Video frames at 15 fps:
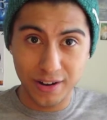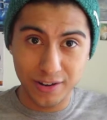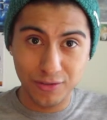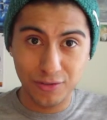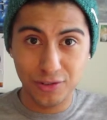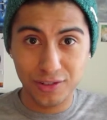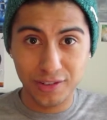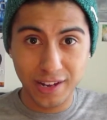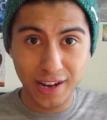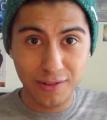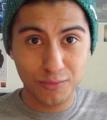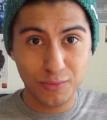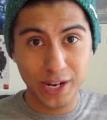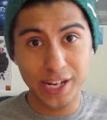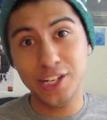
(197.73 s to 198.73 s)
You just
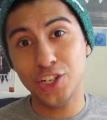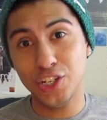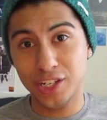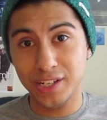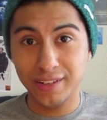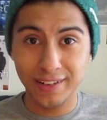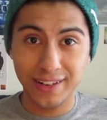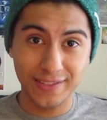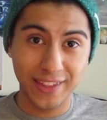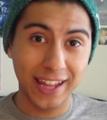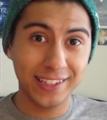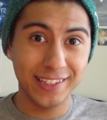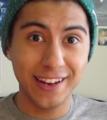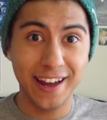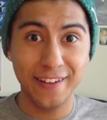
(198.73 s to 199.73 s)
get ragey, and
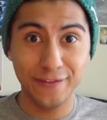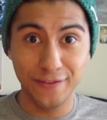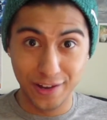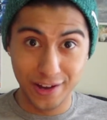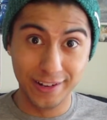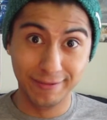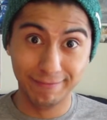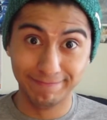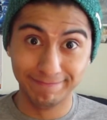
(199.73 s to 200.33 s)
that's not fun.